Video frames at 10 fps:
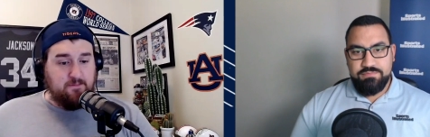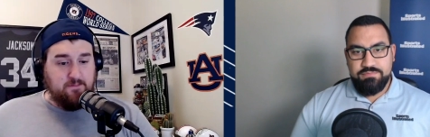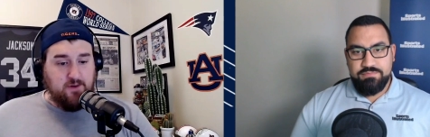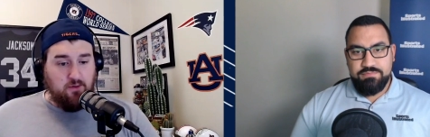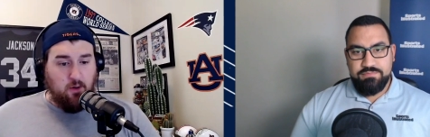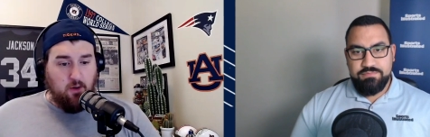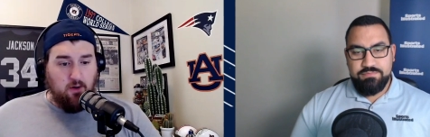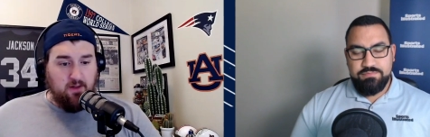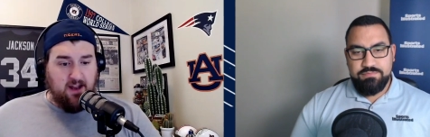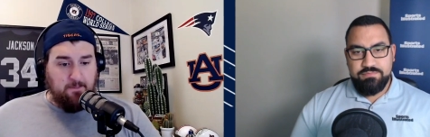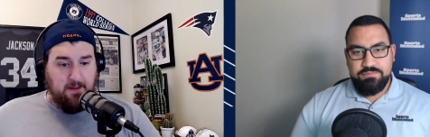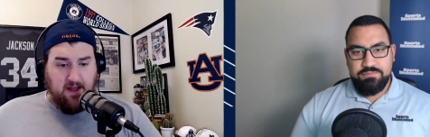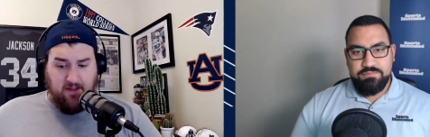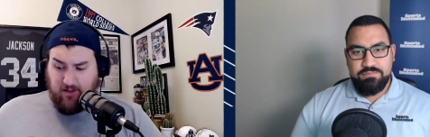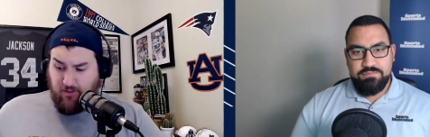Speaker 1: don't know a whole lot about,
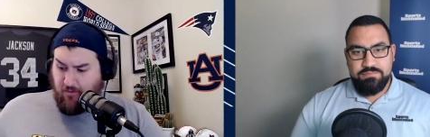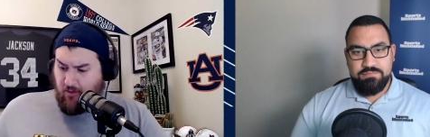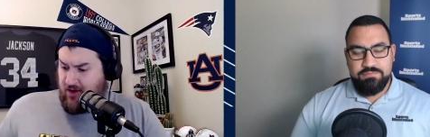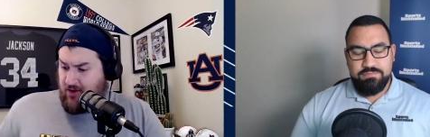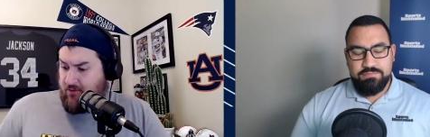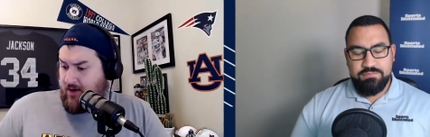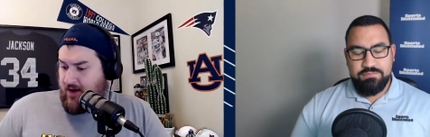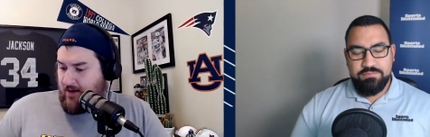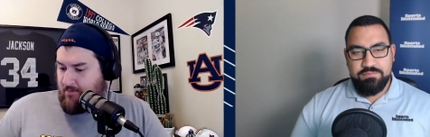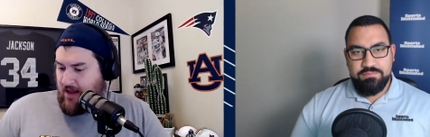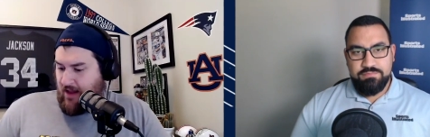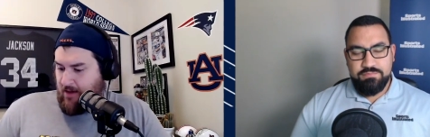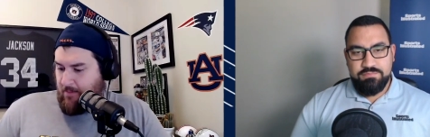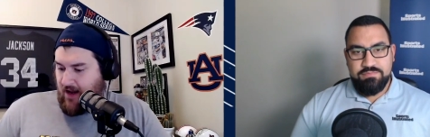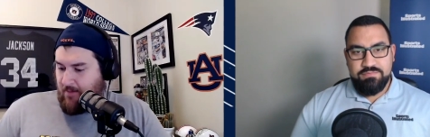and I look forward to you uh, telling me
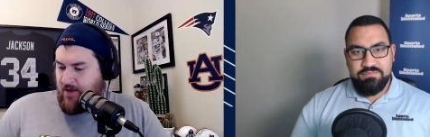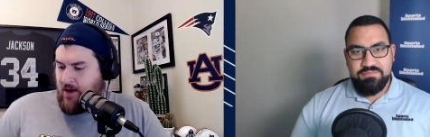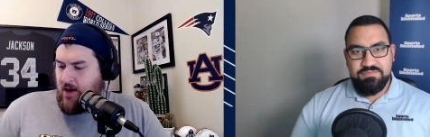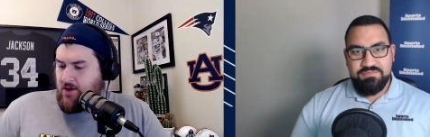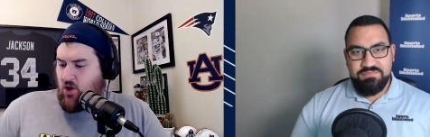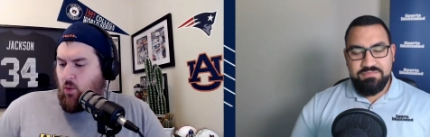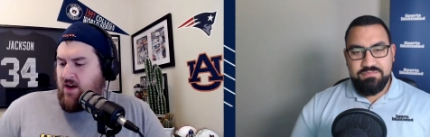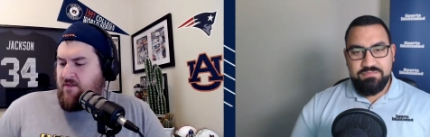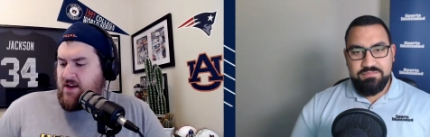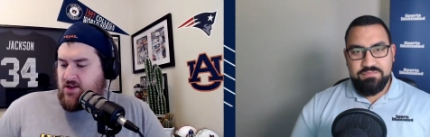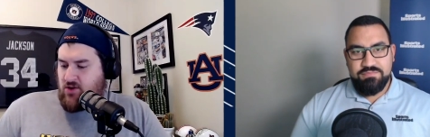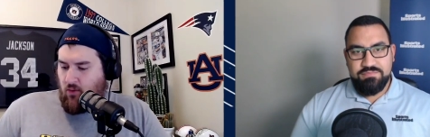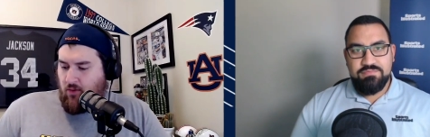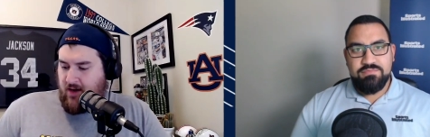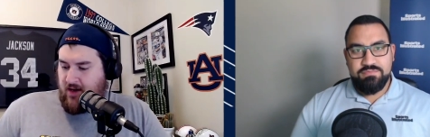about him. Daquayvious
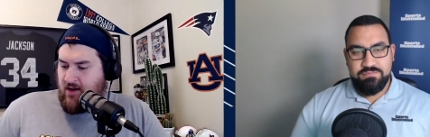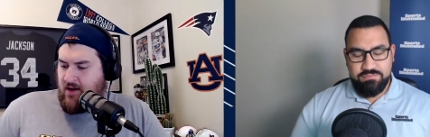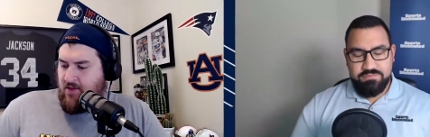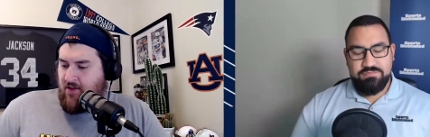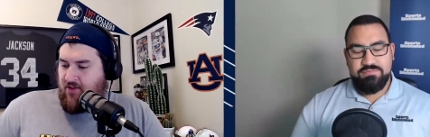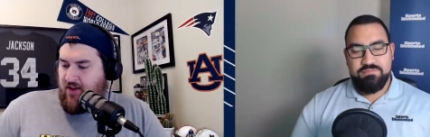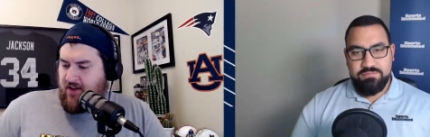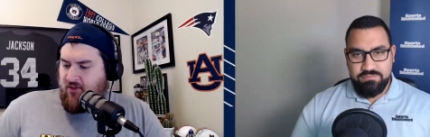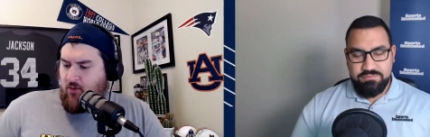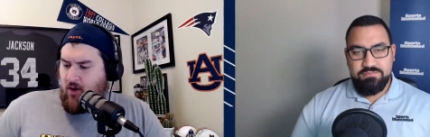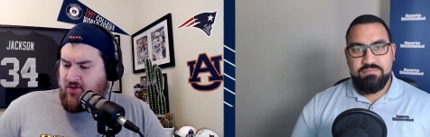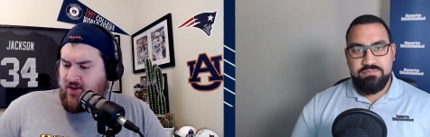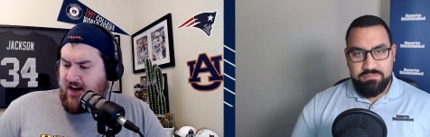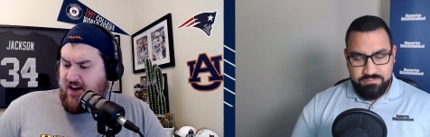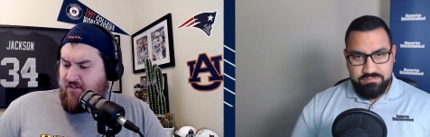Sorey, the 6'2,
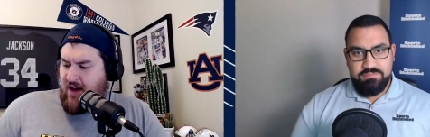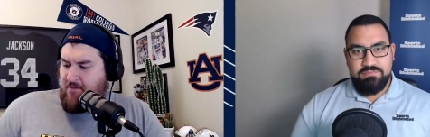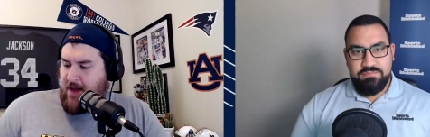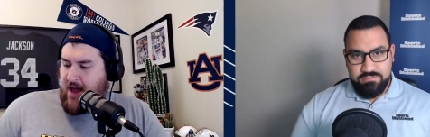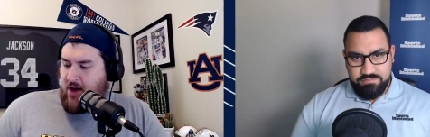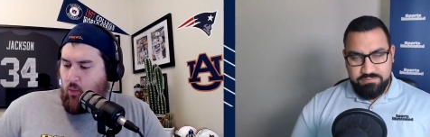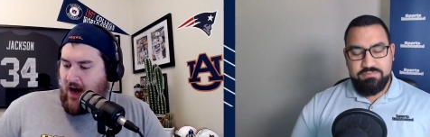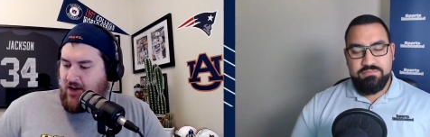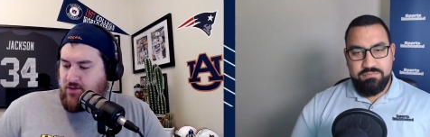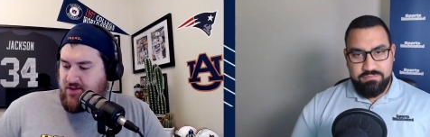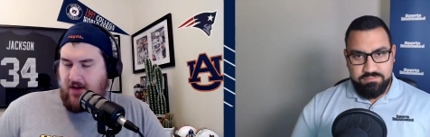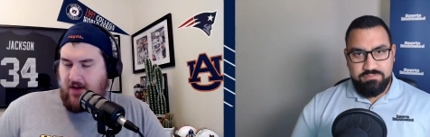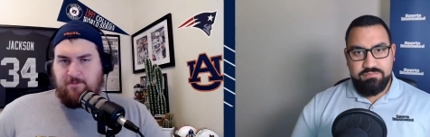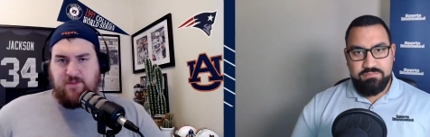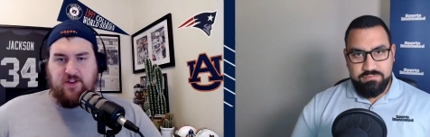185 pound wide receiver.
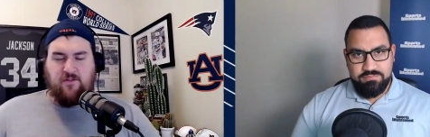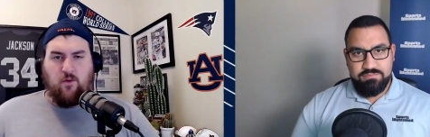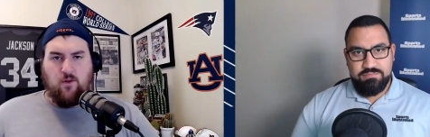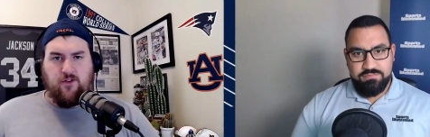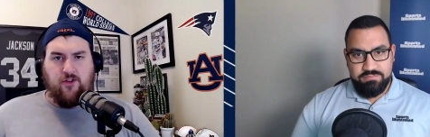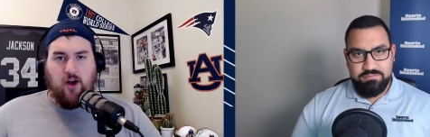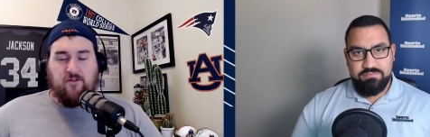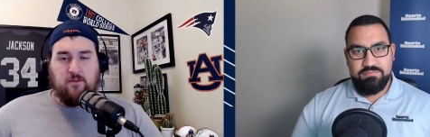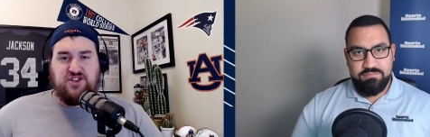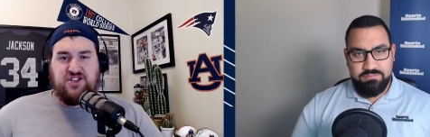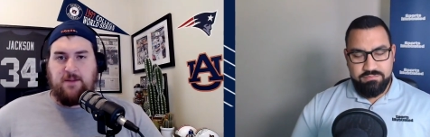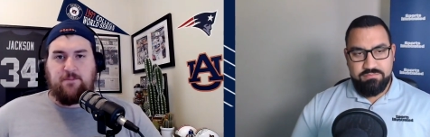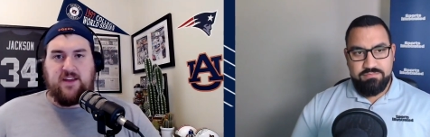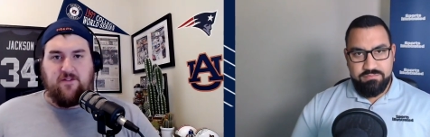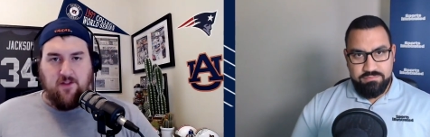He's a four star from
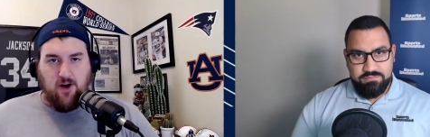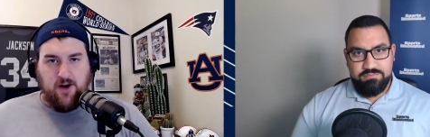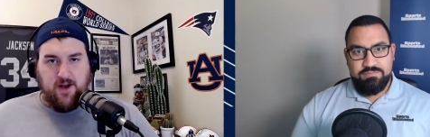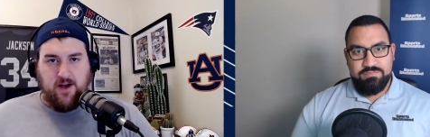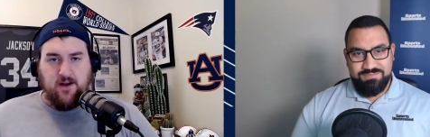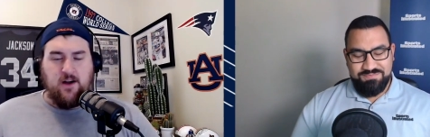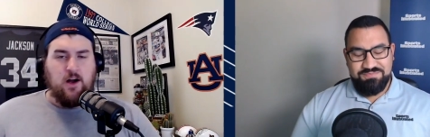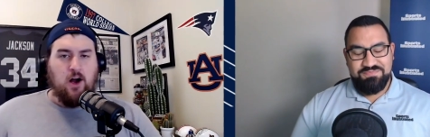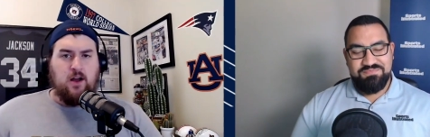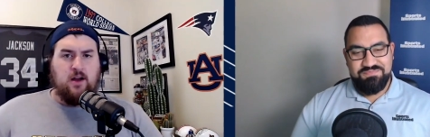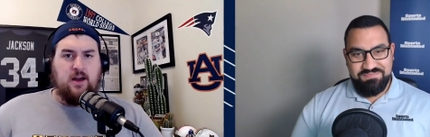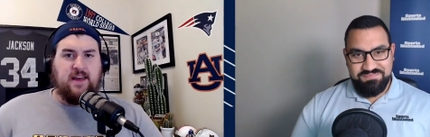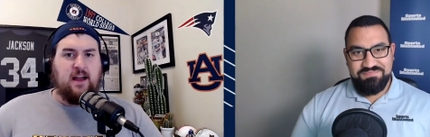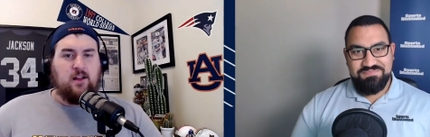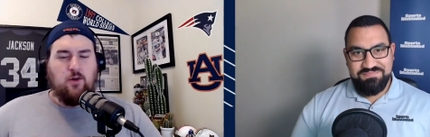Chipley, Florida. Is
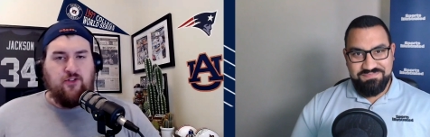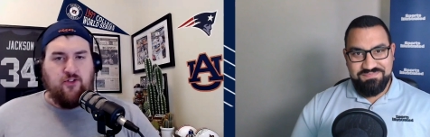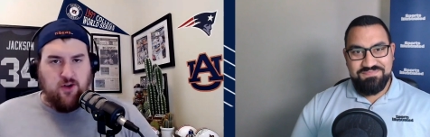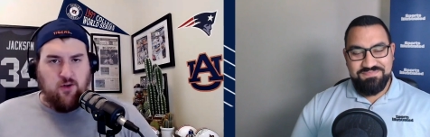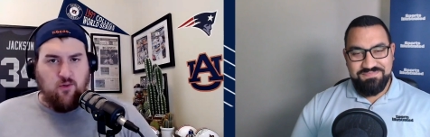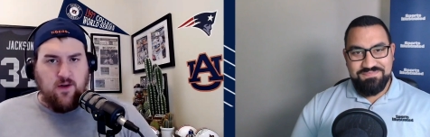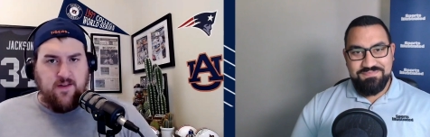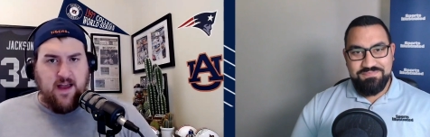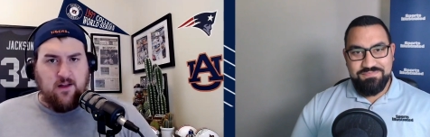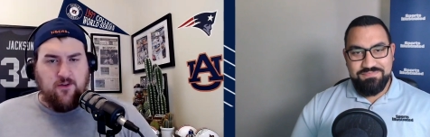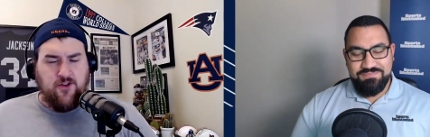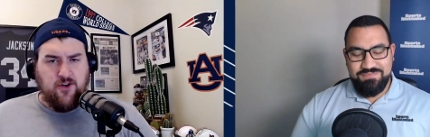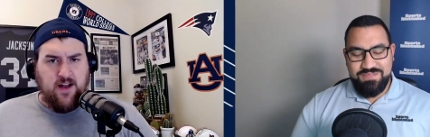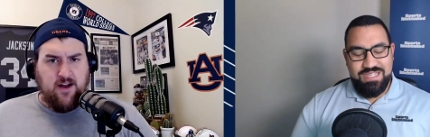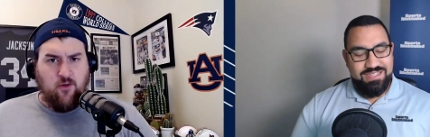that close to you? Is that close to your
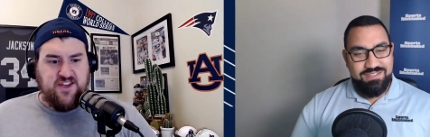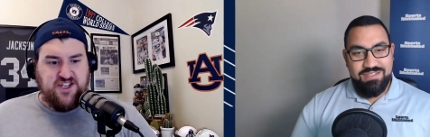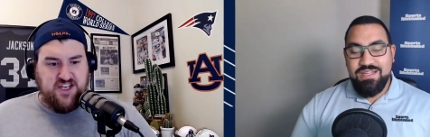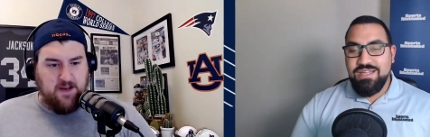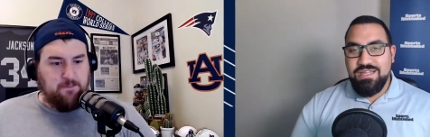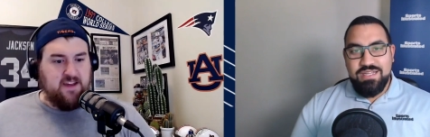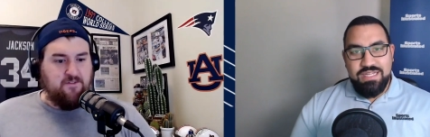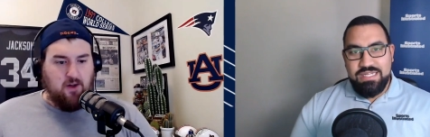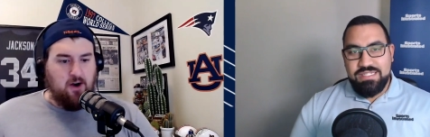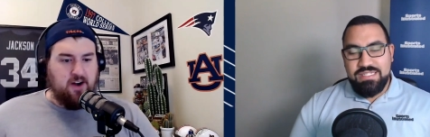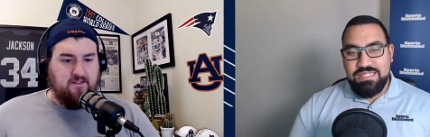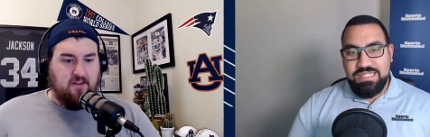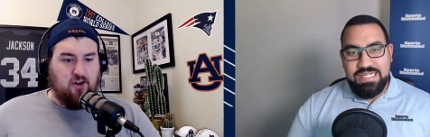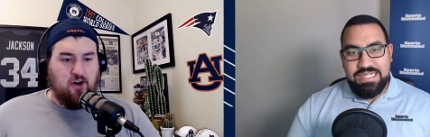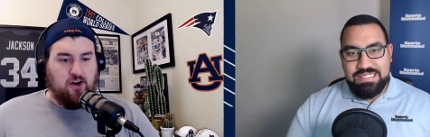neck of the woods, Chipley, Florida? I've
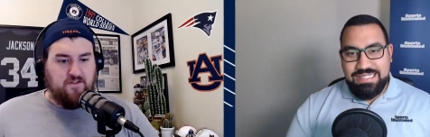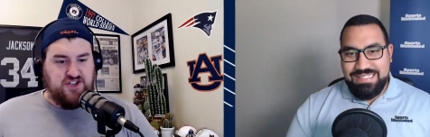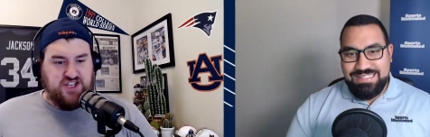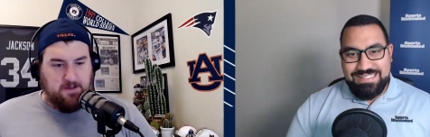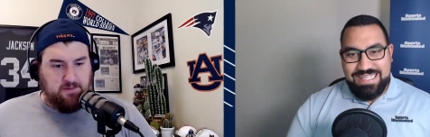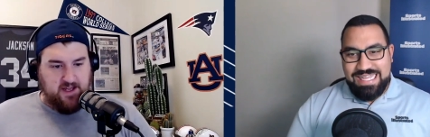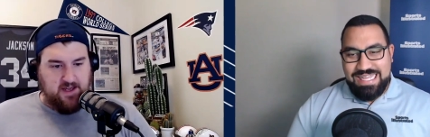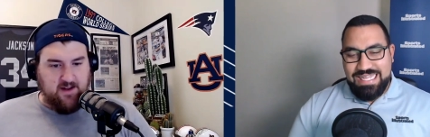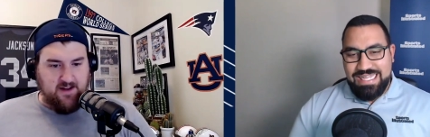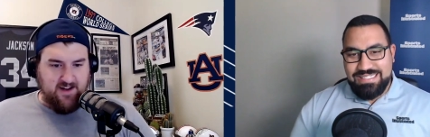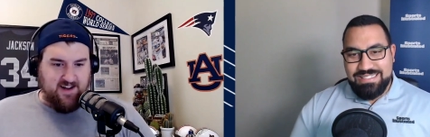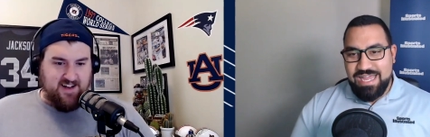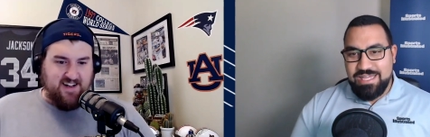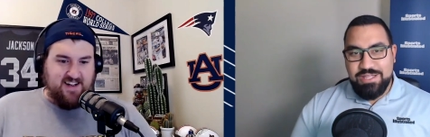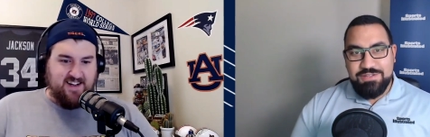never it, heard of it's,
Speaker 2: It's
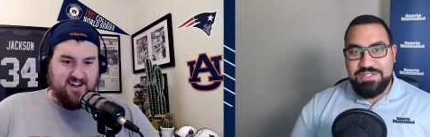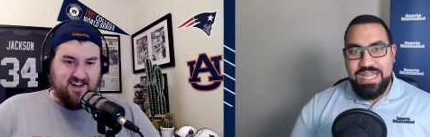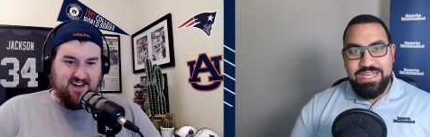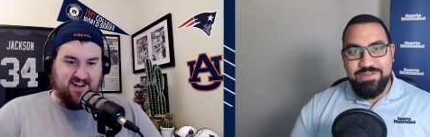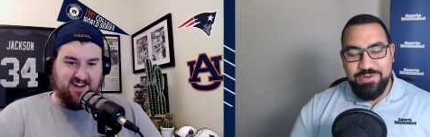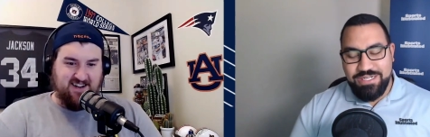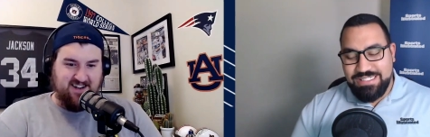not close to anyone.